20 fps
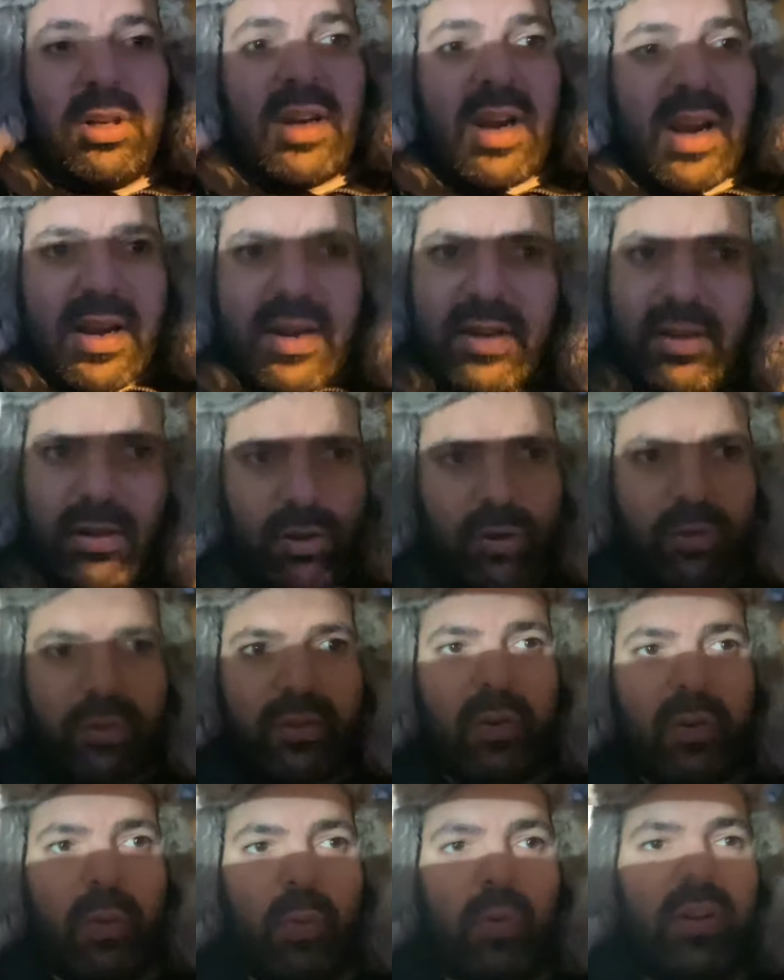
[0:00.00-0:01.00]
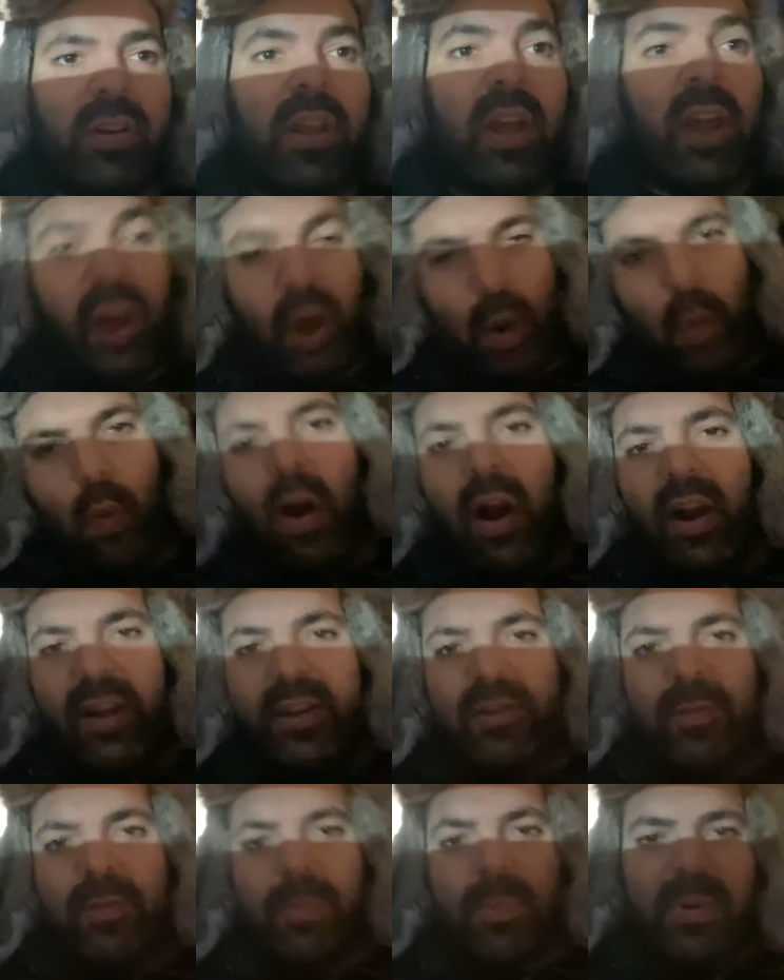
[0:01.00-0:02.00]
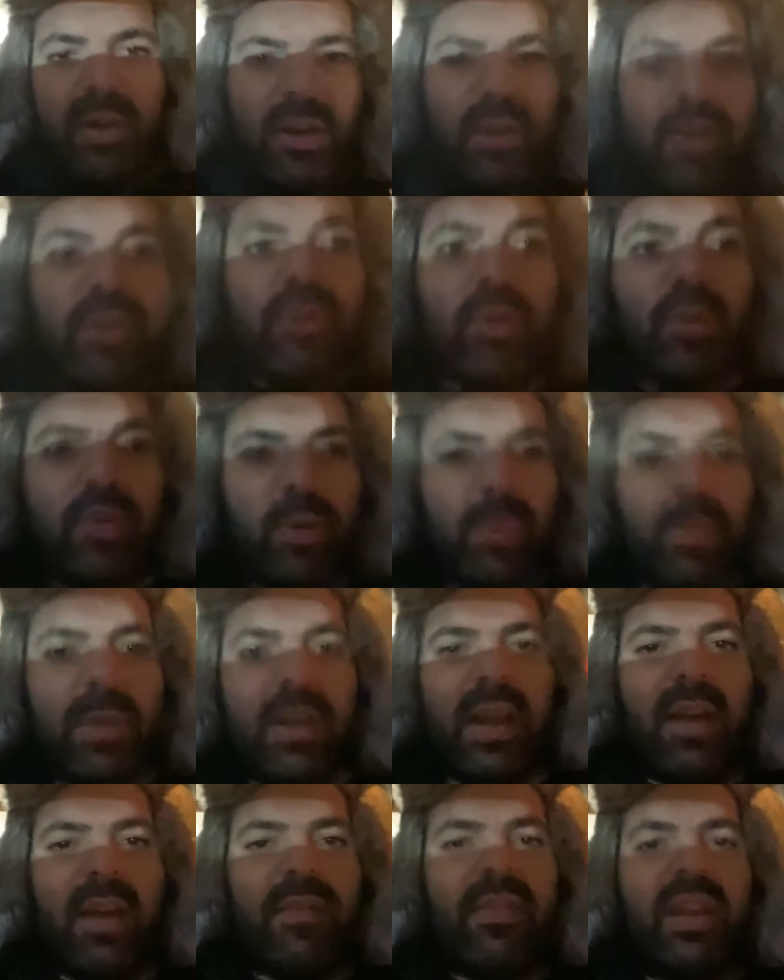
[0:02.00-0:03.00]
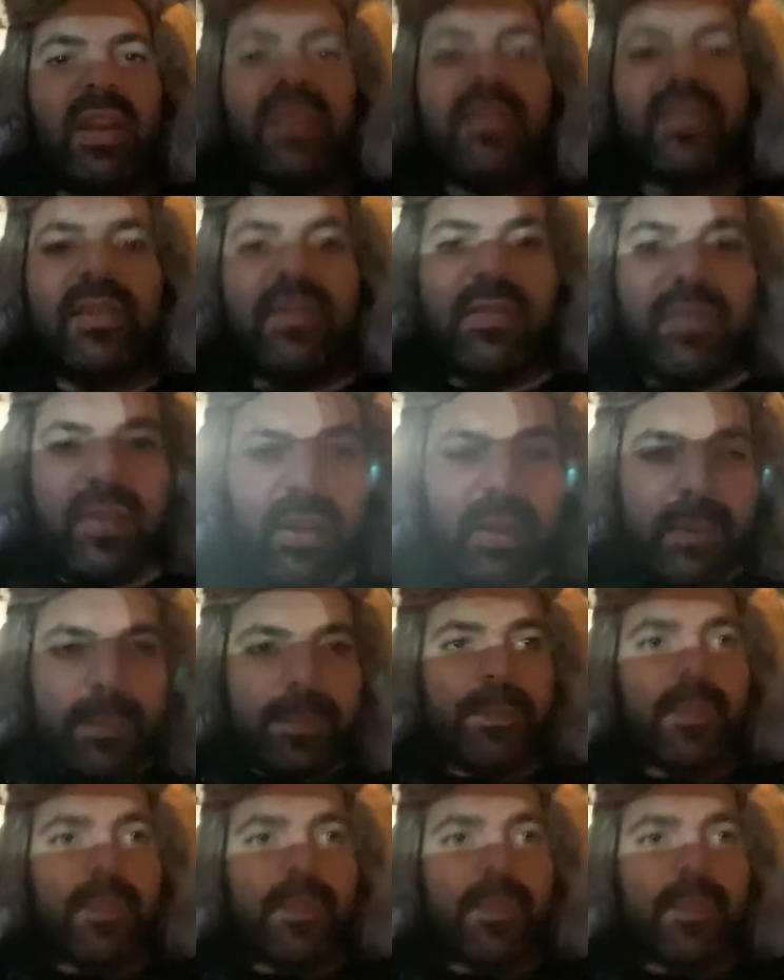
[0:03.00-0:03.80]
And I didn't use the word widespread, or YouTube will have a hissy fit,